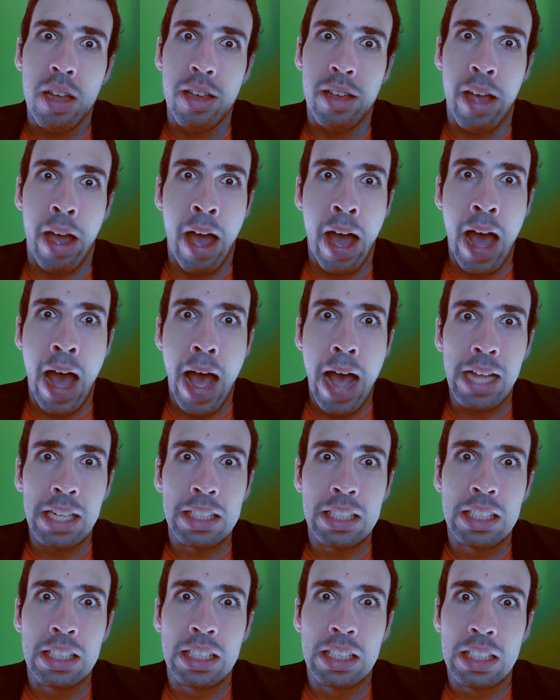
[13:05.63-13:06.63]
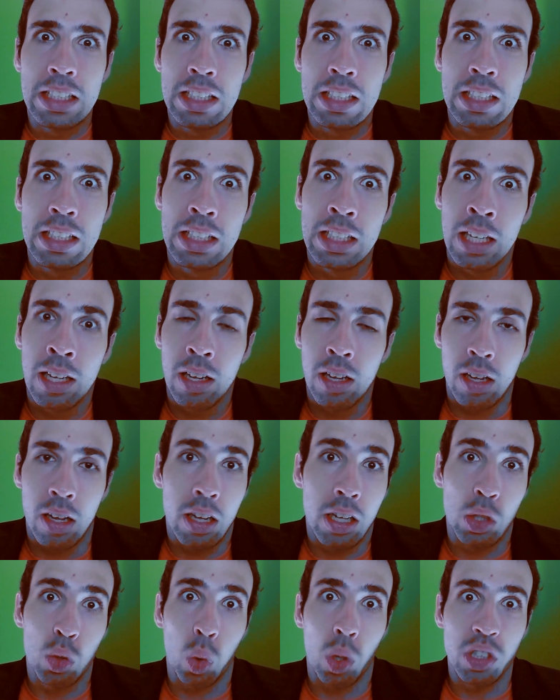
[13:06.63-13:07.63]
Yes,
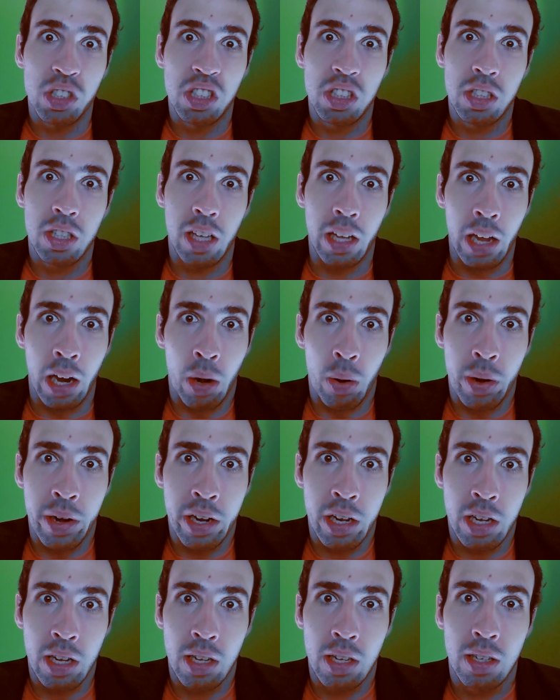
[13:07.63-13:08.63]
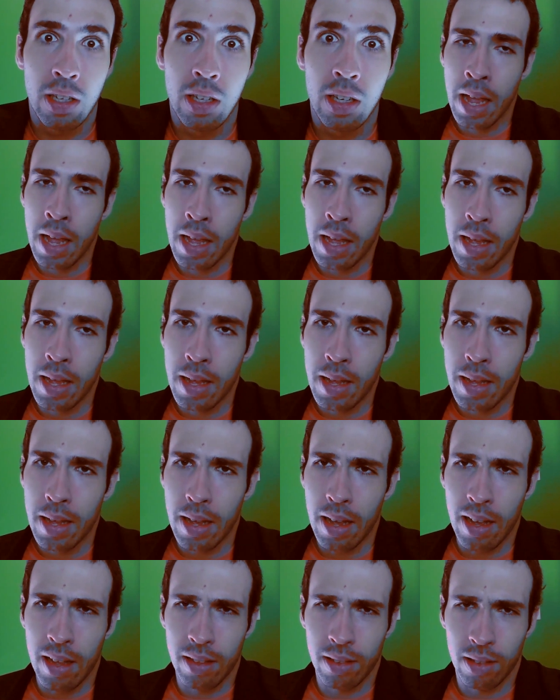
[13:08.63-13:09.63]
it was scary.
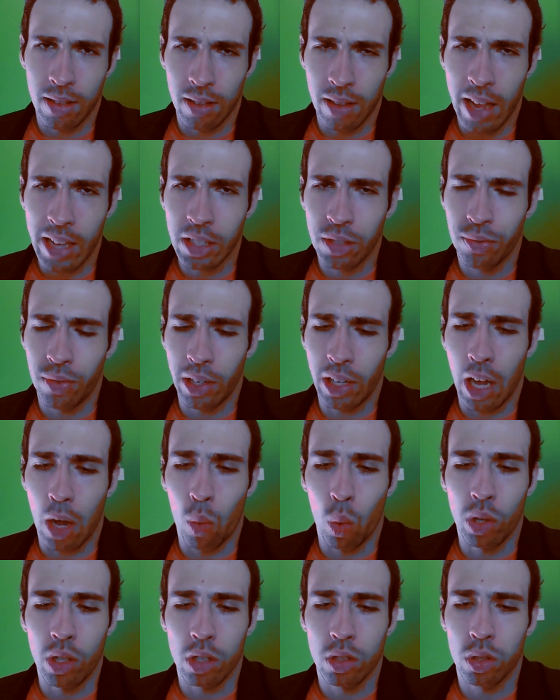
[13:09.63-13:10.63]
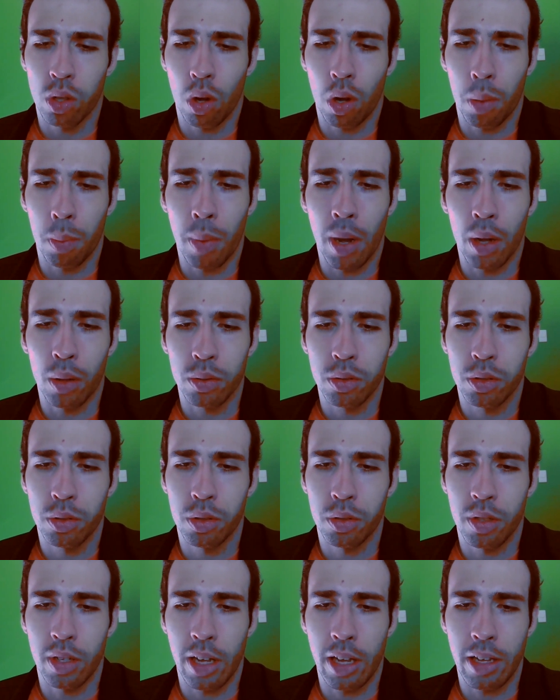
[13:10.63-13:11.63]
And the last thing I want to talk about
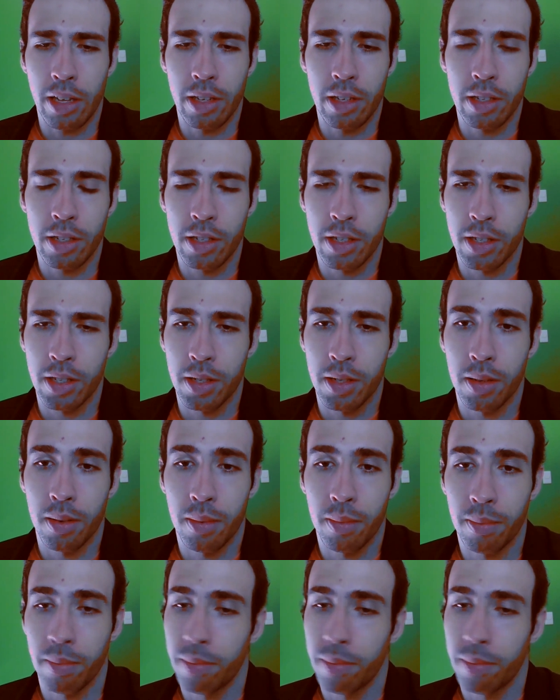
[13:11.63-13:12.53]
today is...